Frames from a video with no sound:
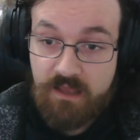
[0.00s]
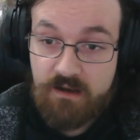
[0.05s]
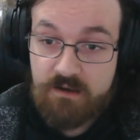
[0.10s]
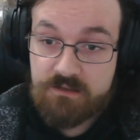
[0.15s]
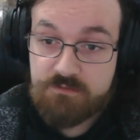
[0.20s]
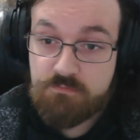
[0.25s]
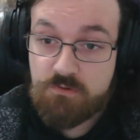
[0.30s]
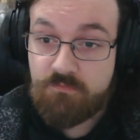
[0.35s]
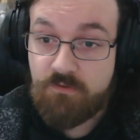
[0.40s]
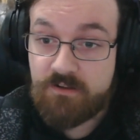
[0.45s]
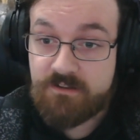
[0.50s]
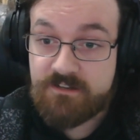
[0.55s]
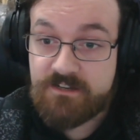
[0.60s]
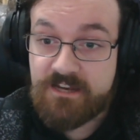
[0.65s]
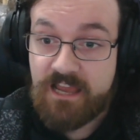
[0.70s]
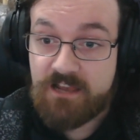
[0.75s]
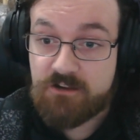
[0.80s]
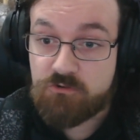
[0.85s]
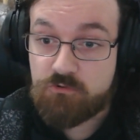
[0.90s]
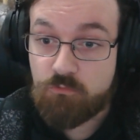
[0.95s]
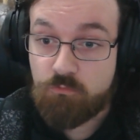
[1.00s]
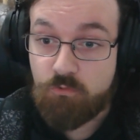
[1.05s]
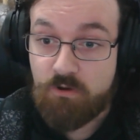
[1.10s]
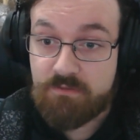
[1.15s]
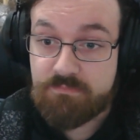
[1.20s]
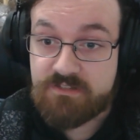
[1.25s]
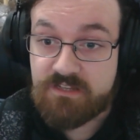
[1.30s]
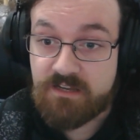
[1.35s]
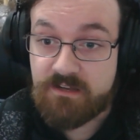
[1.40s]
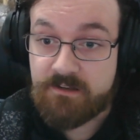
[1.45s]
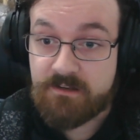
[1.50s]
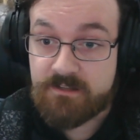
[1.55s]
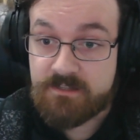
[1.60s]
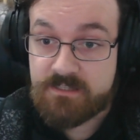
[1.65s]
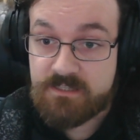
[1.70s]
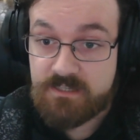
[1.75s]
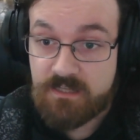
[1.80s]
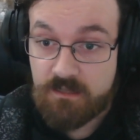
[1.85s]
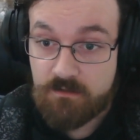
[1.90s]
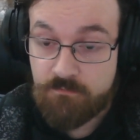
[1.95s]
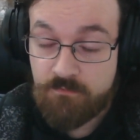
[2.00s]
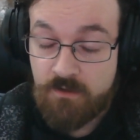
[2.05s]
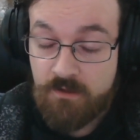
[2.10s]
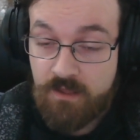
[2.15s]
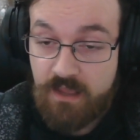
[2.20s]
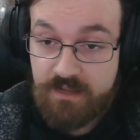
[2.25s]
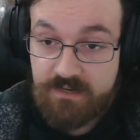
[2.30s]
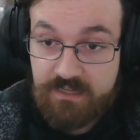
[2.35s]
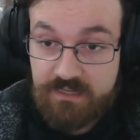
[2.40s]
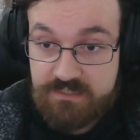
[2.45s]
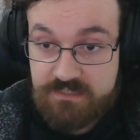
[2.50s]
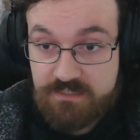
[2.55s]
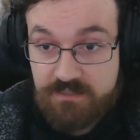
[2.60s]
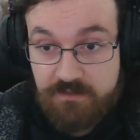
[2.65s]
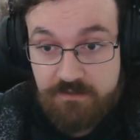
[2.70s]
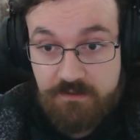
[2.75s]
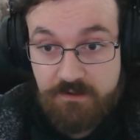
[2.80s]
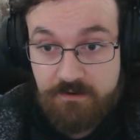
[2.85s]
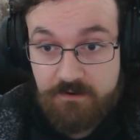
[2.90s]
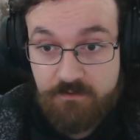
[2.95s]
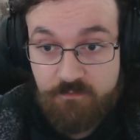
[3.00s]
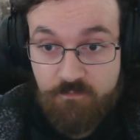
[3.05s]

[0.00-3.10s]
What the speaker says: let's move on to the actual website itself. And that is the thing.